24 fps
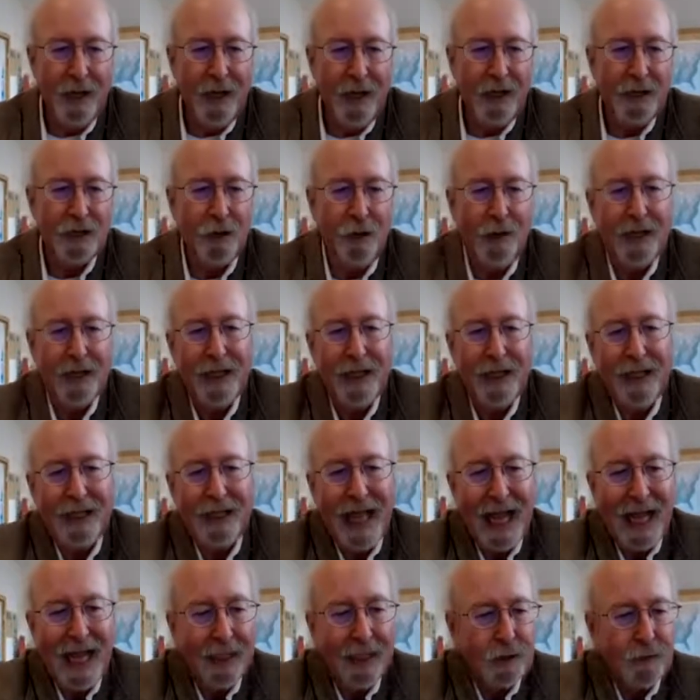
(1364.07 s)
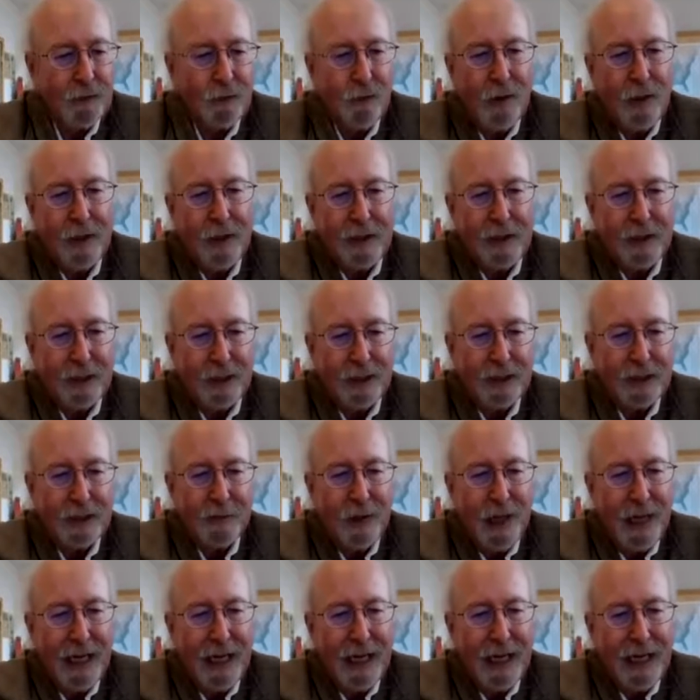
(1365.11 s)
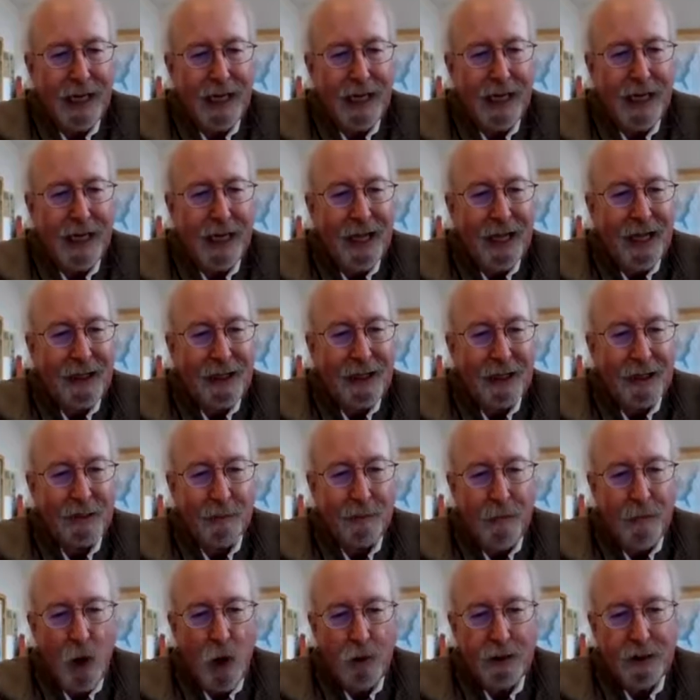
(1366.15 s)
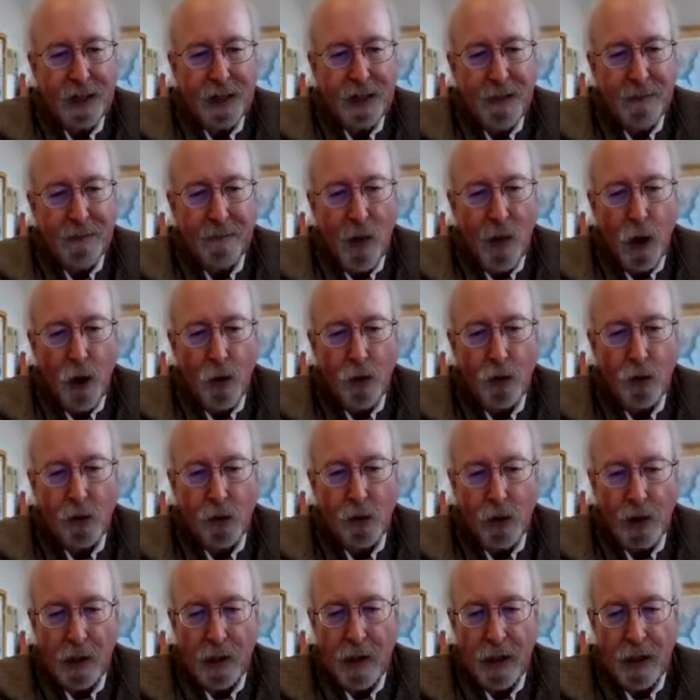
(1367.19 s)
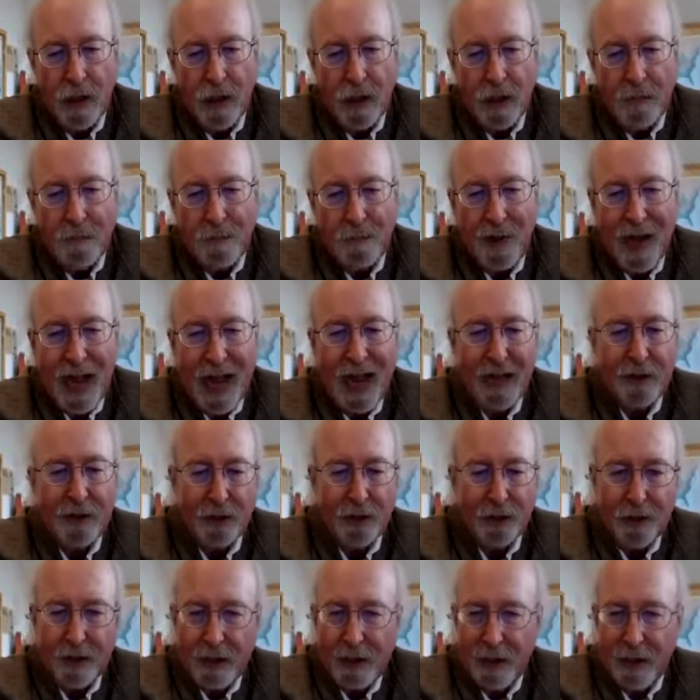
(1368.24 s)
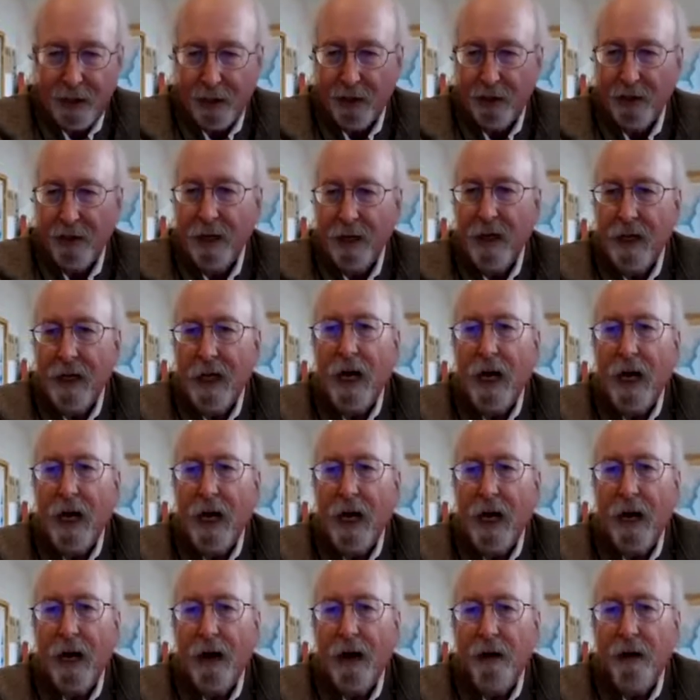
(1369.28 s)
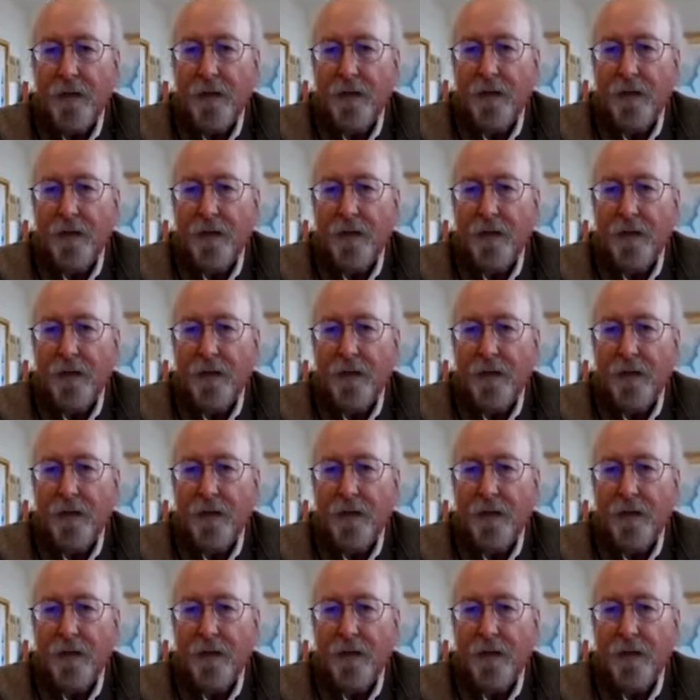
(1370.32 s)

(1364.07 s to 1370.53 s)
So I think that is what is explaining this multimodal pattern here of